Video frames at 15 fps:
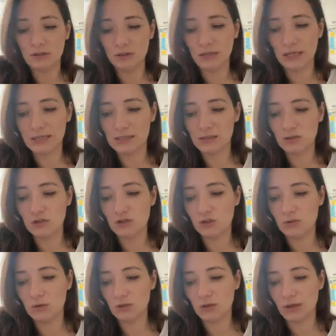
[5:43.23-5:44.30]
It's to
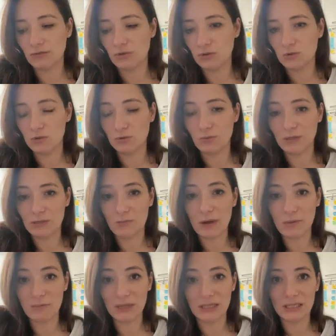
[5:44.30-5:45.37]
do, you have to also, it's
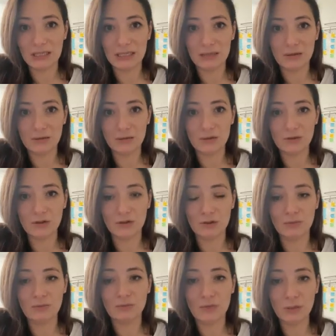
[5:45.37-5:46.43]
about being decent,
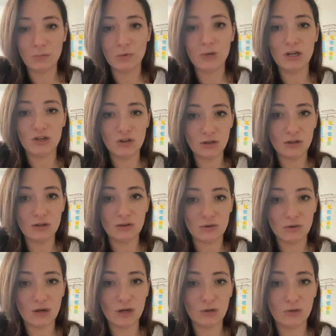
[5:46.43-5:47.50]
people,
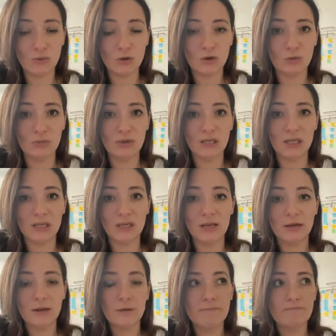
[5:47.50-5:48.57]
how you want to be
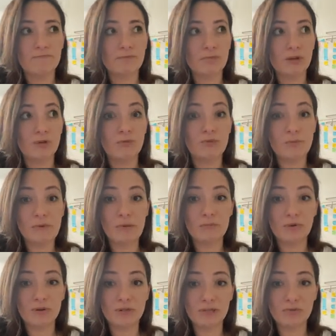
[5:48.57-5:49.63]

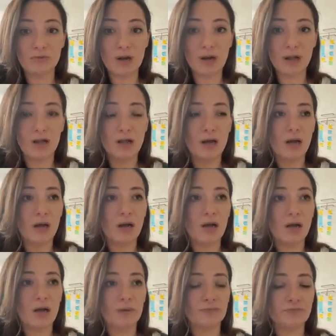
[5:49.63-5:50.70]
remembered as well.
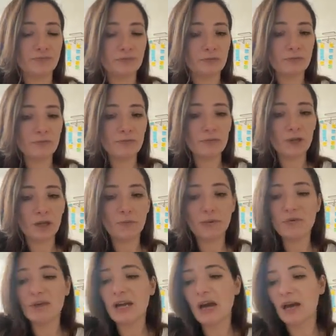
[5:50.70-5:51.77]
But
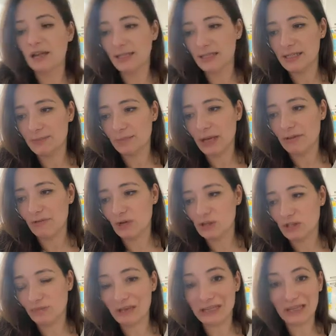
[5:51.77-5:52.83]
regardless, everyone's
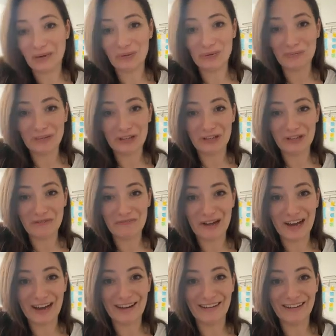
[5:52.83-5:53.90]
going to make their own opinion
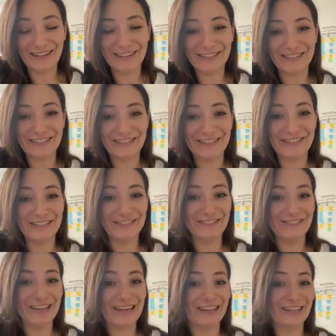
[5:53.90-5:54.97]
about, you,
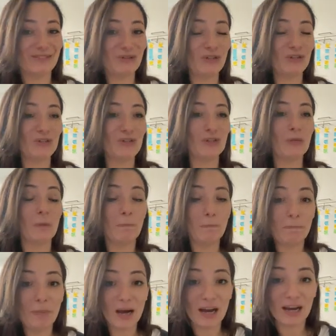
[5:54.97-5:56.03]
regardless what you do.
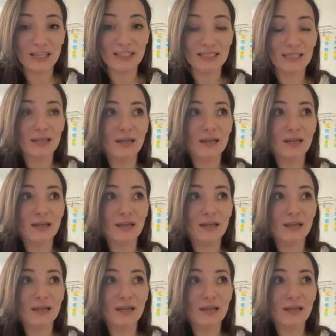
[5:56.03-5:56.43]
But